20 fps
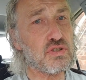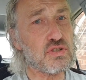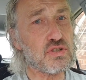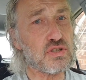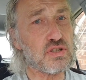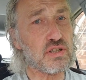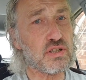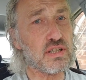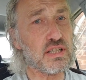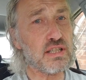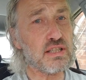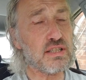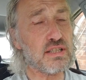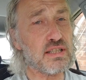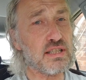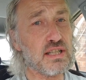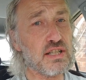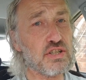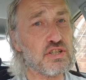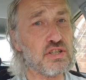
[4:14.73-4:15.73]
So
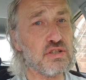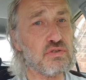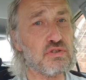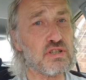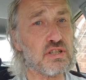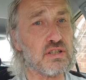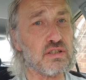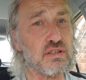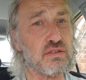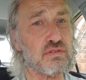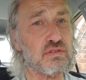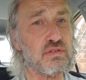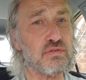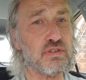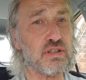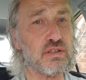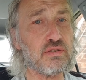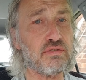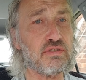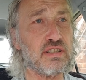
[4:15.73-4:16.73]
the issues that
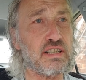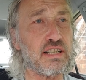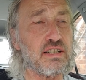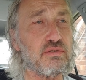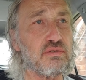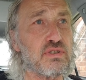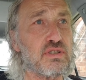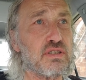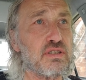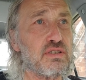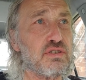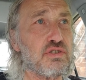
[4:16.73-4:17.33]
revolve around